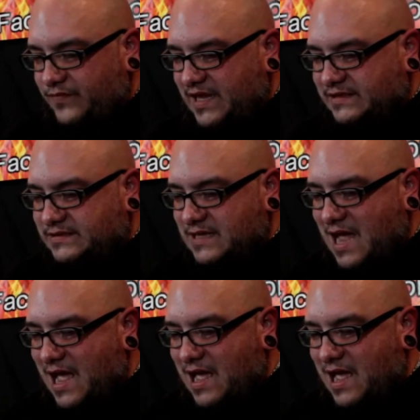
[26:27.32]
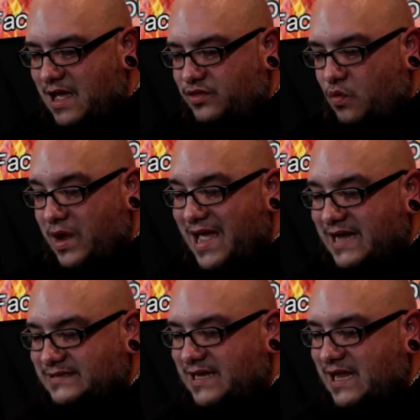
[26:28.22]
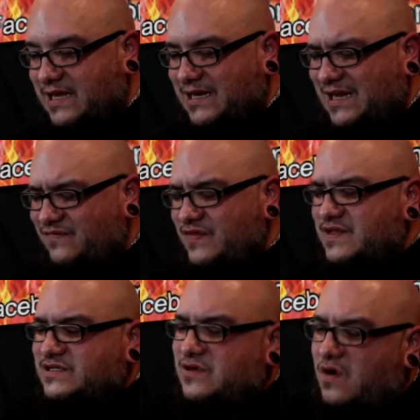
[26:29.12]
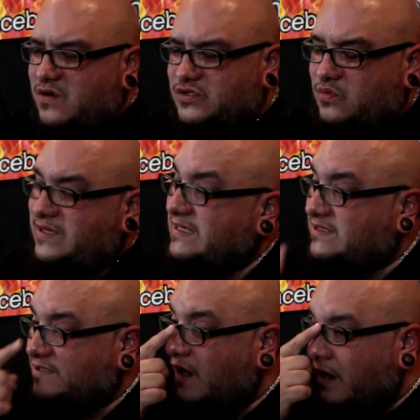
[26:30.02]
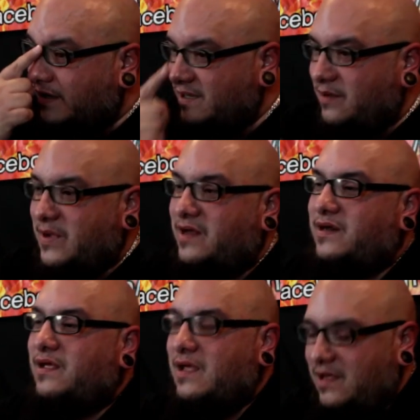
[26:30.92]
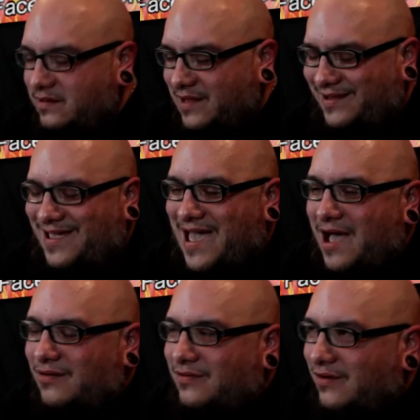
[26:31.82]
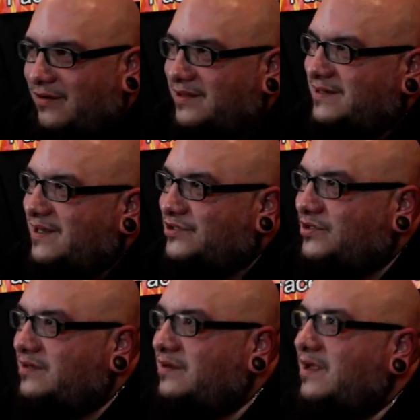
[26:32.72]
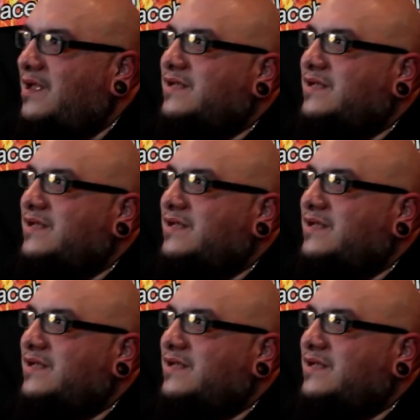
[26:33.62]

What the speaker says: It's the way I take it, even the songs where he's talking about like alcohol addiction,